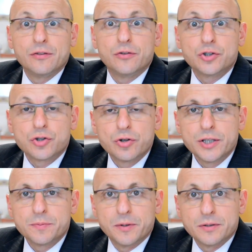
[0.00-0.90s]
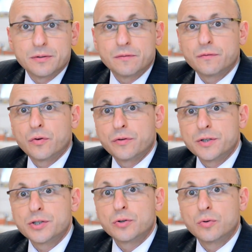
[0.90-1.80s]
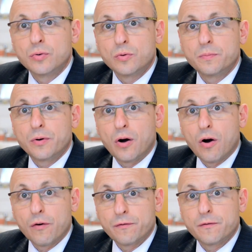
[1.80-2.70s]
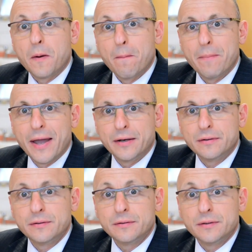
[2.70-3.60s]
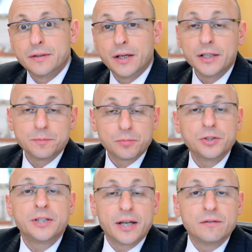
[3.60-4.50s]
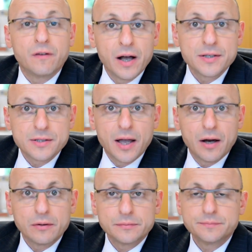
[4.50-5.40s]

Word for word: the treatment for this group of men is pretty advanced now.